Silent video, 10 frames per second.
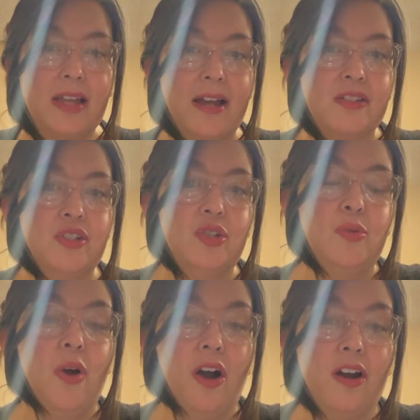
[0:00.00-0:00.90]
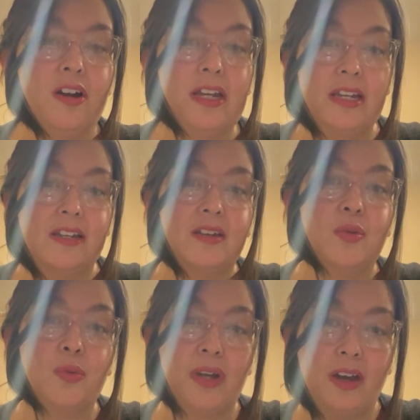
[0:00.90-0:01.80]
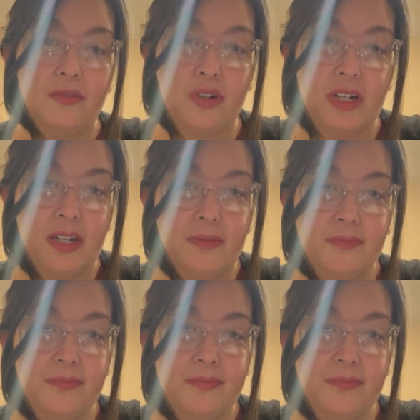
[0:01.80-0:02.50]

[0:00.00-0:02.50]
as you are in recovery,